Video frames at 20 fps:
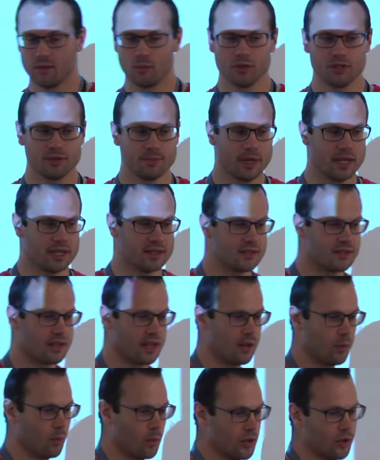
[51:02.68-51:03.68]
which means
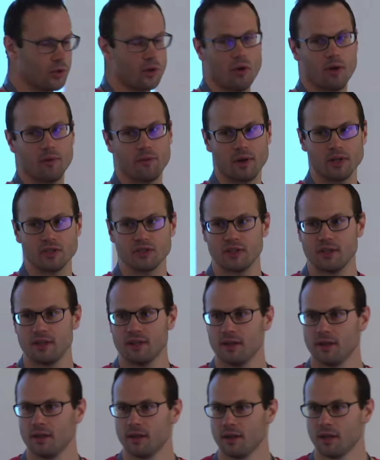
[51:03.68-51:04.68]
that when you call a function,
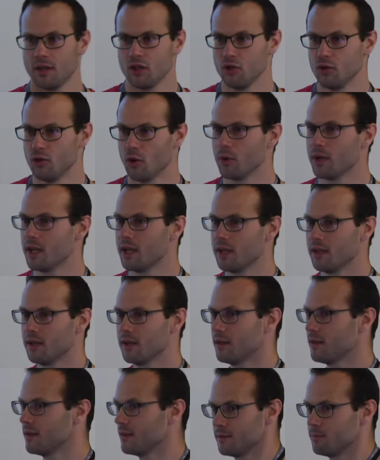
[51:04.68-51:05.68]
you don't get
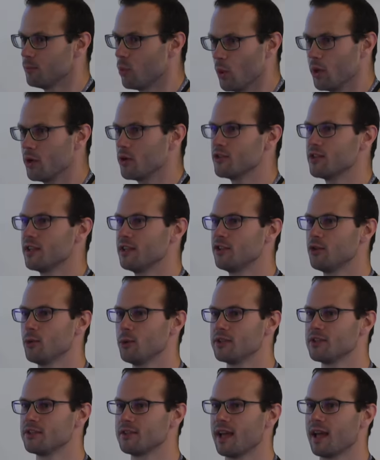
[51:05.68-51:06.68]
pointers into
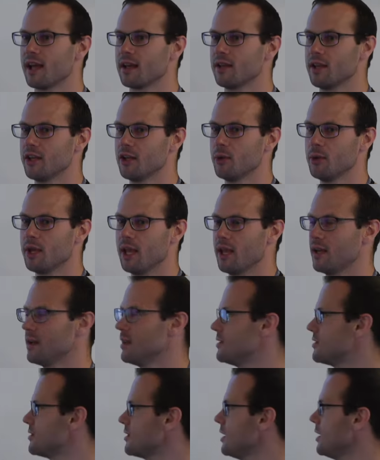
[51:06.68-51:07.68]
its stack like you can in
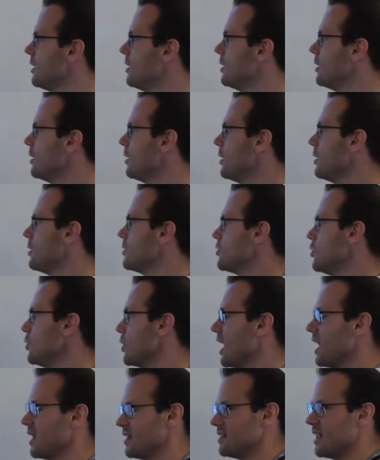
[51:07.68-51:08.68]
C. So you
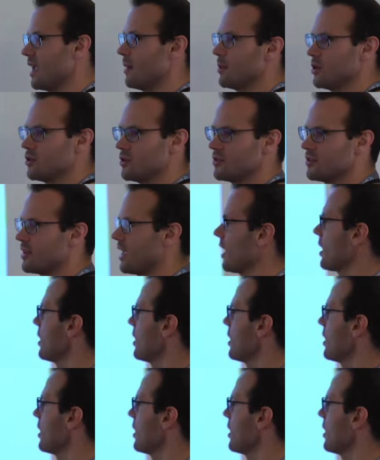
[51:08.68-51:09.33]
can't damage the stack.